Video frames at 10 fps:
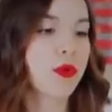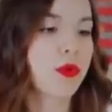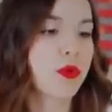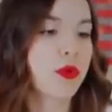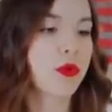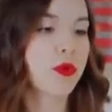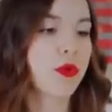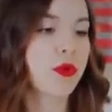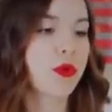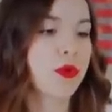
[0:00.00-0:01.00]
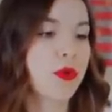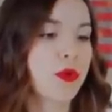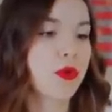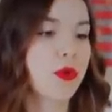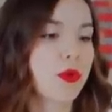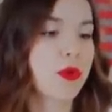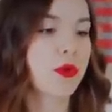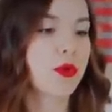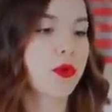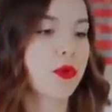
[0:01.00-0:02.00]
from day one of Vlogmas
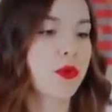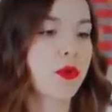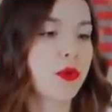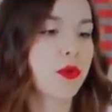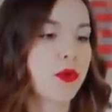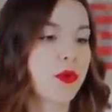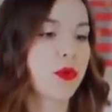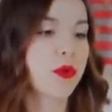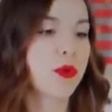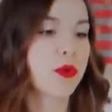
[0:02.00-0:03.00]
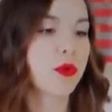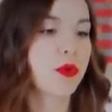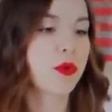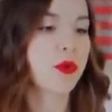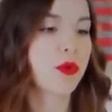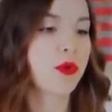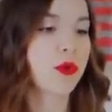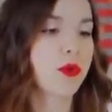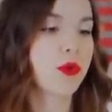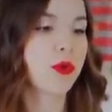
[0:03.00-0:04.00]
and I'll have the person's
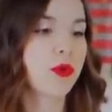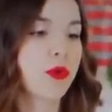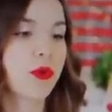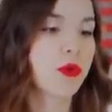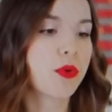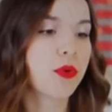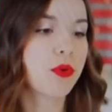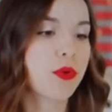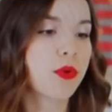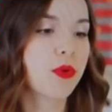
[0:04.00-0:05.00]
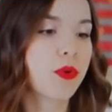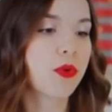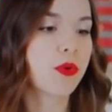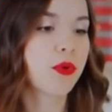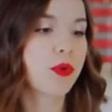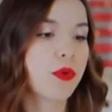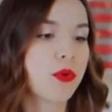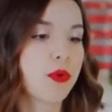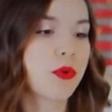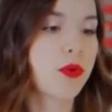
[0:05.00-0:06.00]
username here and then I'll have their
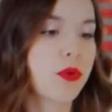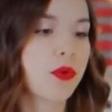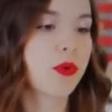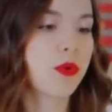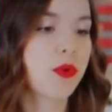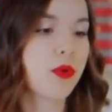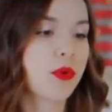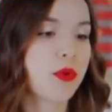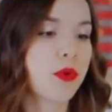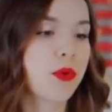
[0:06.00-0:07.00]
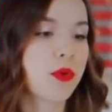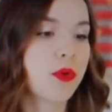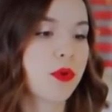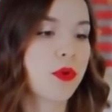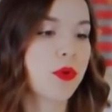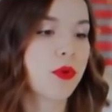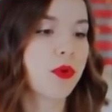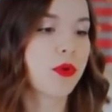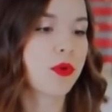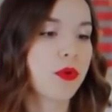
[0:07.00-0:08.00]
edit right here so you guys can see it because
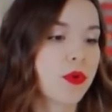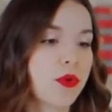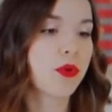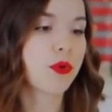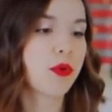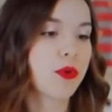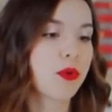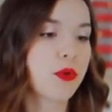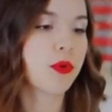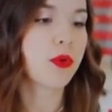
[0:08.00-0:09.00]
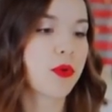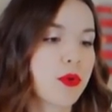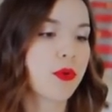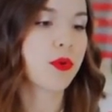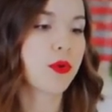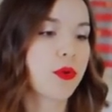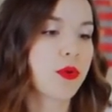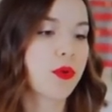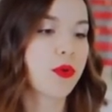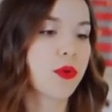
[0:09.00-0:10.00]
you guys are creating really, really
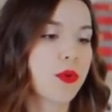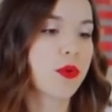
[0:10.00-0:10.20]
amazing